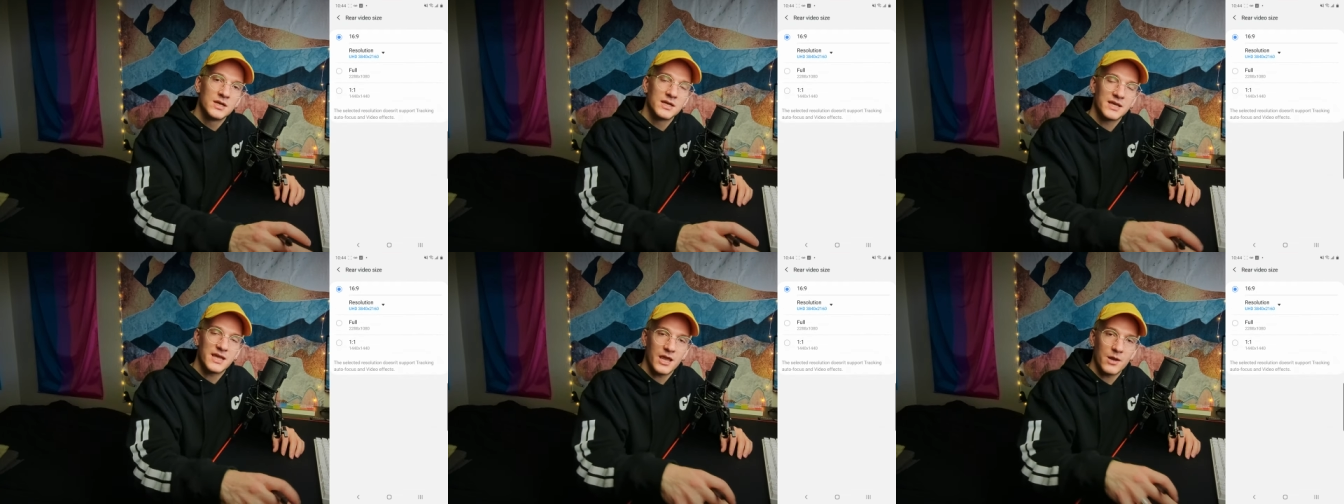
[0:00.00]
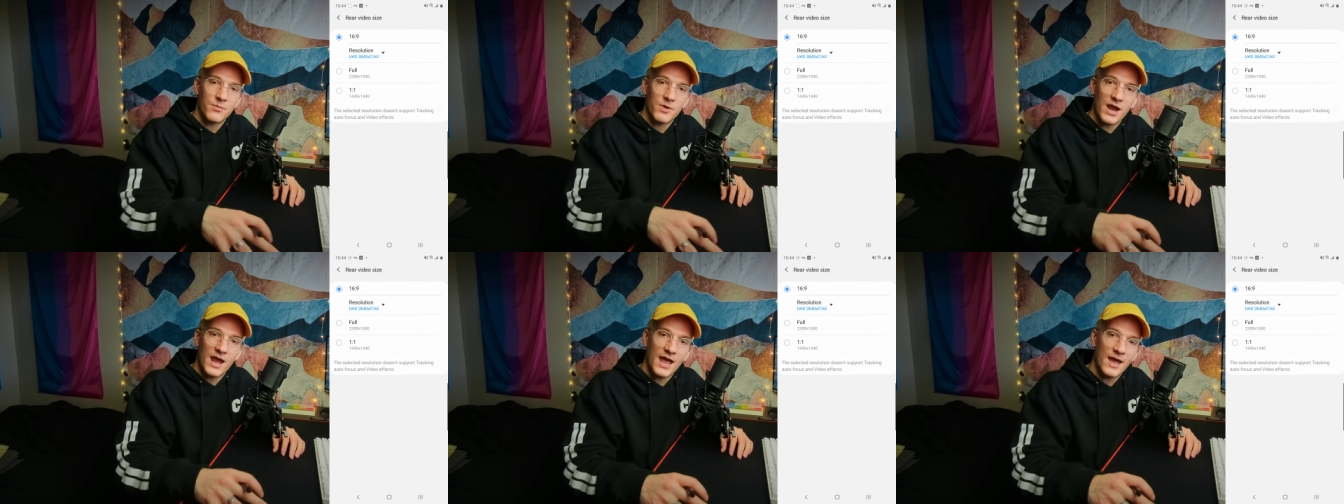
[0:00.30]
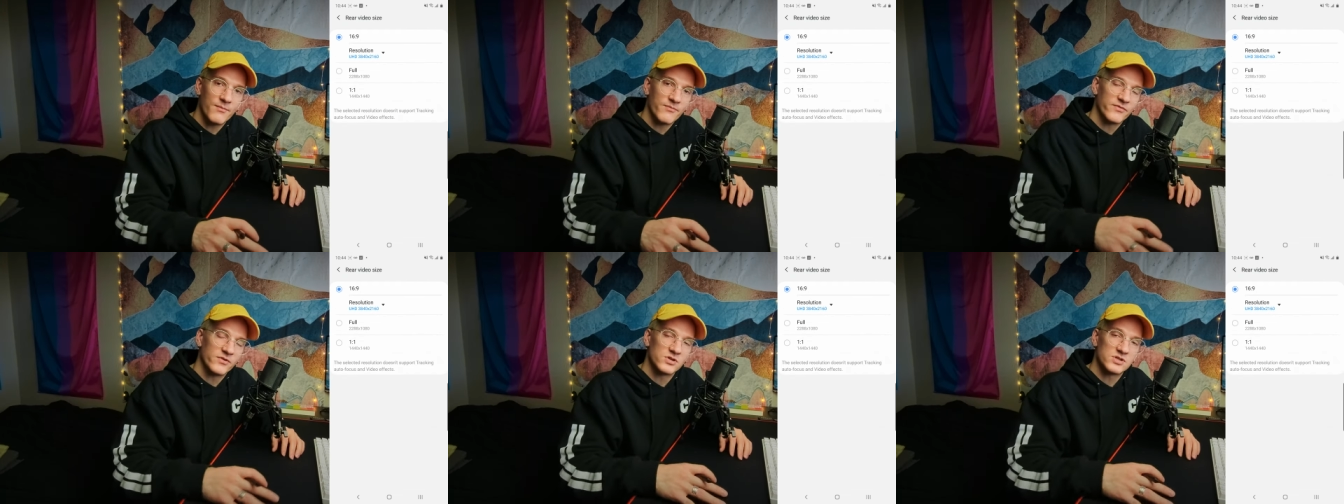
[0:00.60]
camera
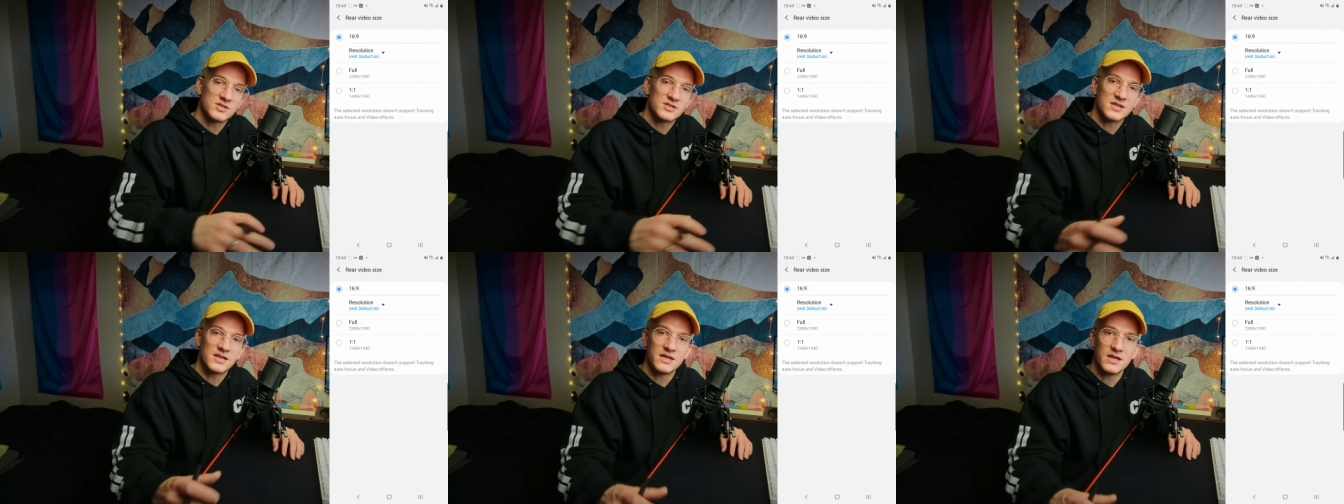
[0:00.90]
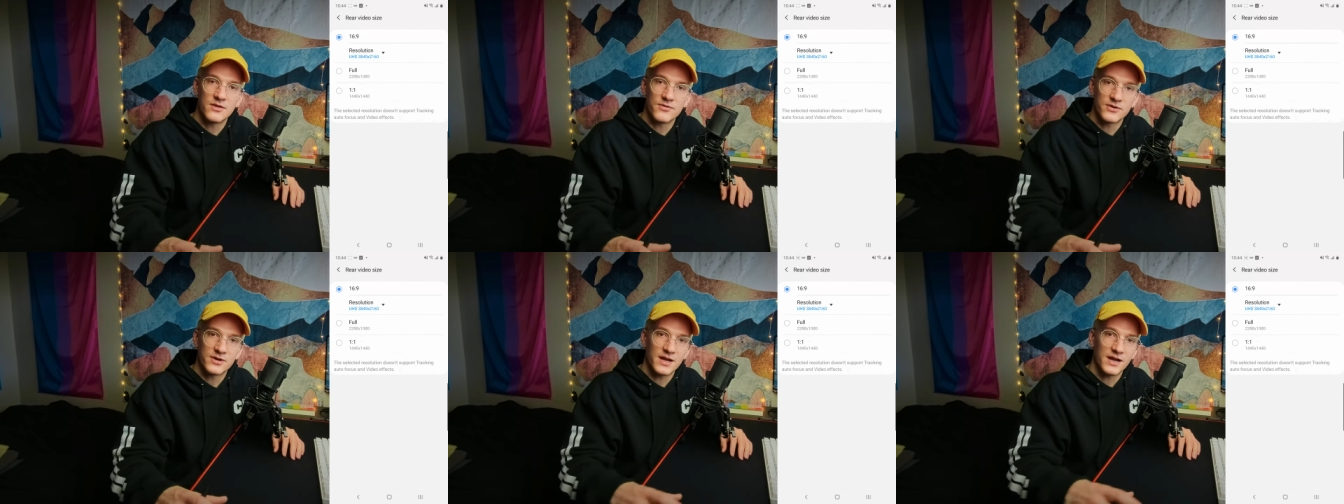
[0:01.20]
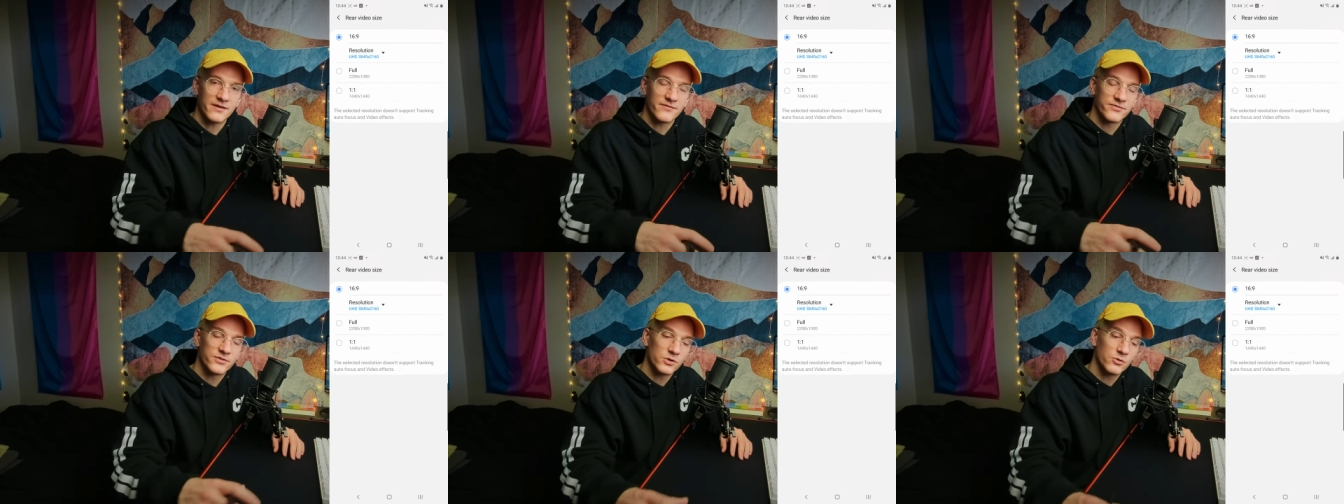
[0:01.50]
app versus any other
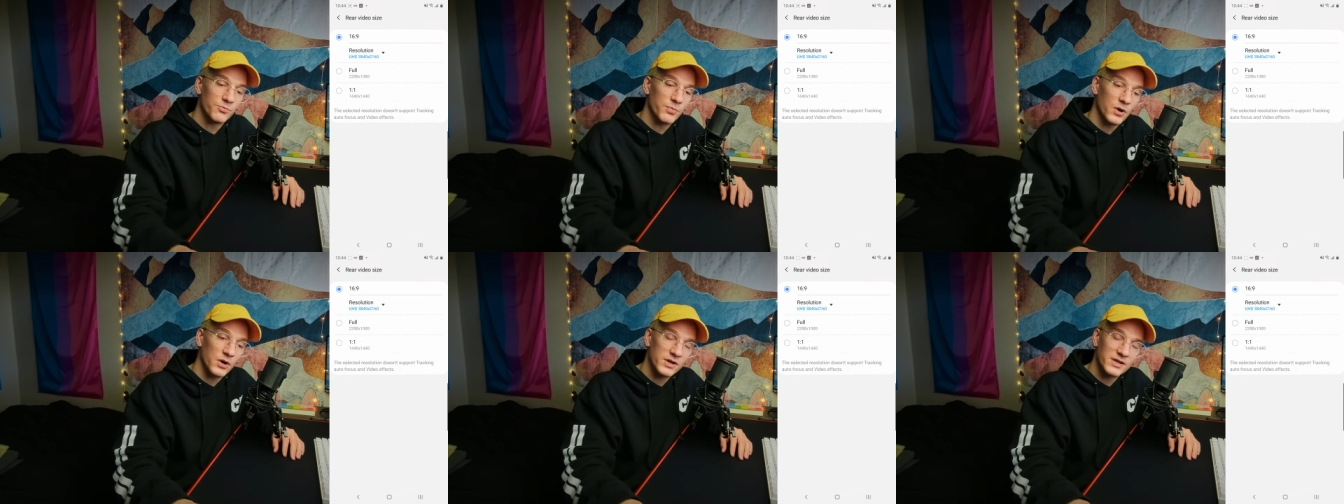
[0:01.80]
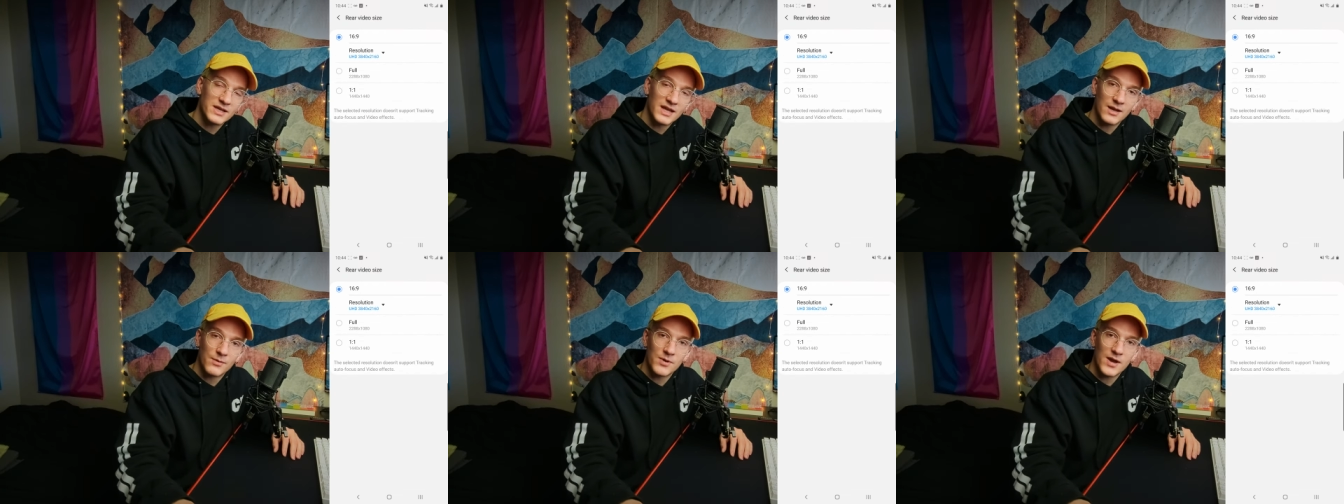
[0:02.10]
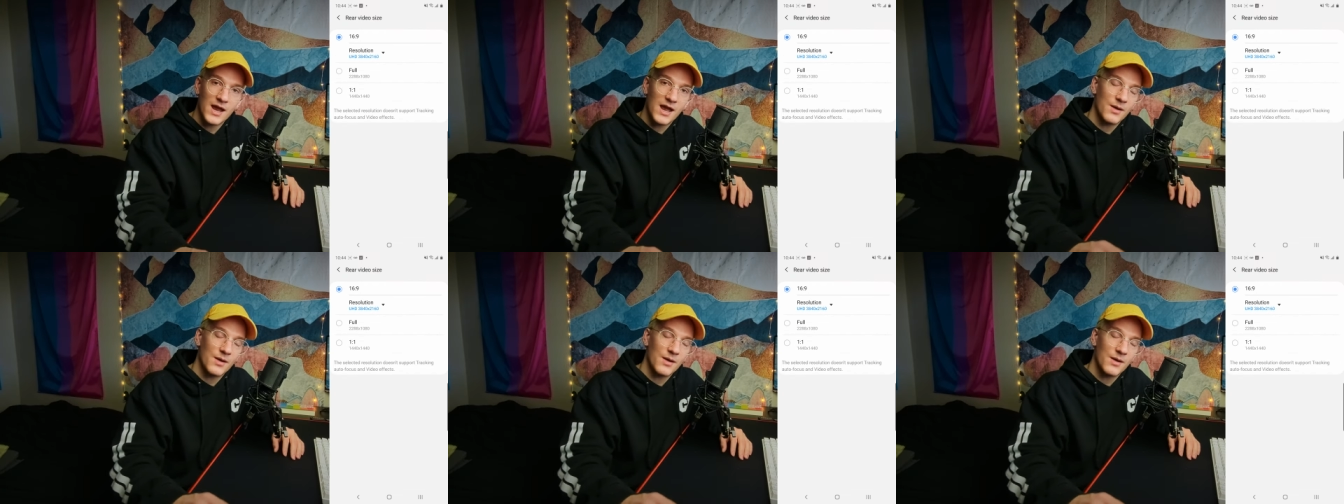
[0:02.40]
kind of third-party camera